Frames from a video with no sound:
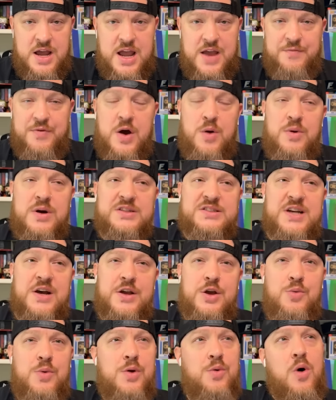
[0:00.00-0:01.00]
If I were to tell
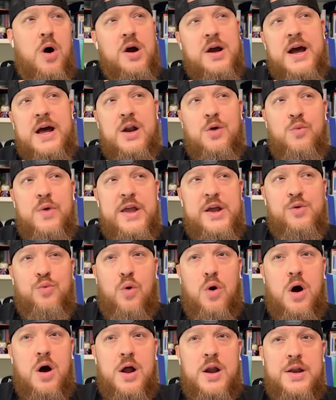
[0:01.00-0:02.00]
you we walk out of week
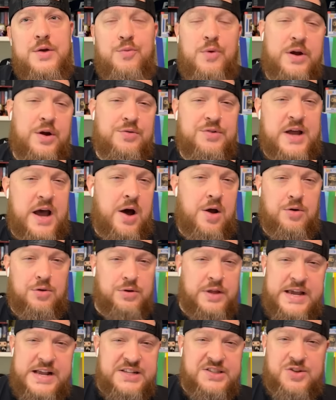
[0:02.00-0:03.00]
one and Rico
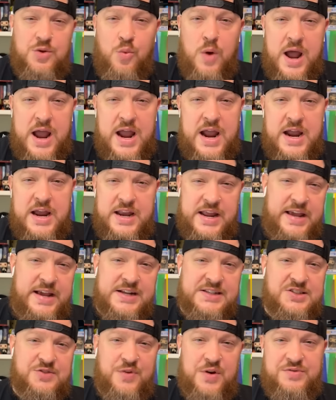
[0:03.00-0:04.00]
Dowdle leads the way and he
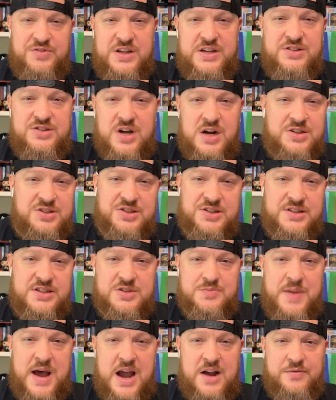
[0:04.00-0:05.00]
gets 15 touches in
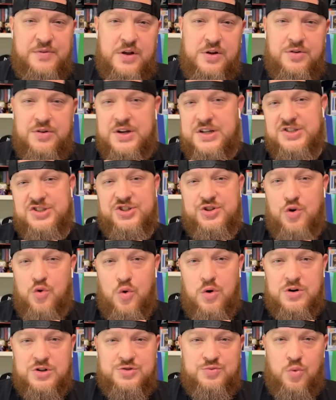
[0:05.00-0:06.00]
this backfield and he
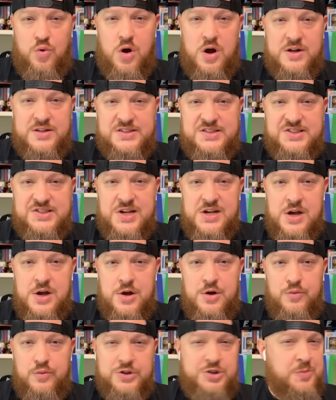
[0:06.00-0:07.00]
scores once,
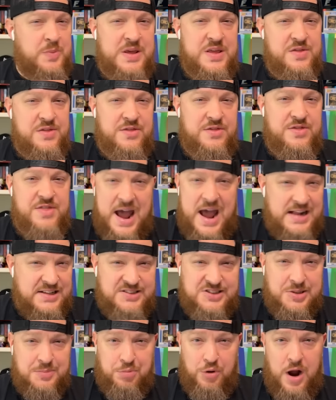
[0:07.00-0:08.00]
would you be
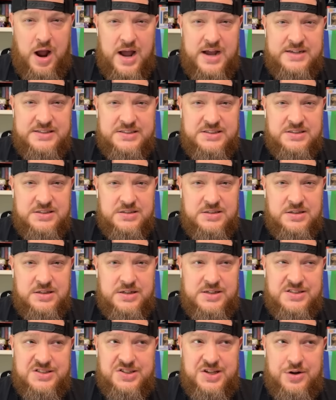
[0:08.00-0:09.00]
that surprised
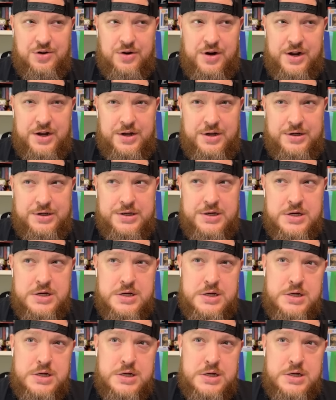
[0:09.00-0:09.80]
considering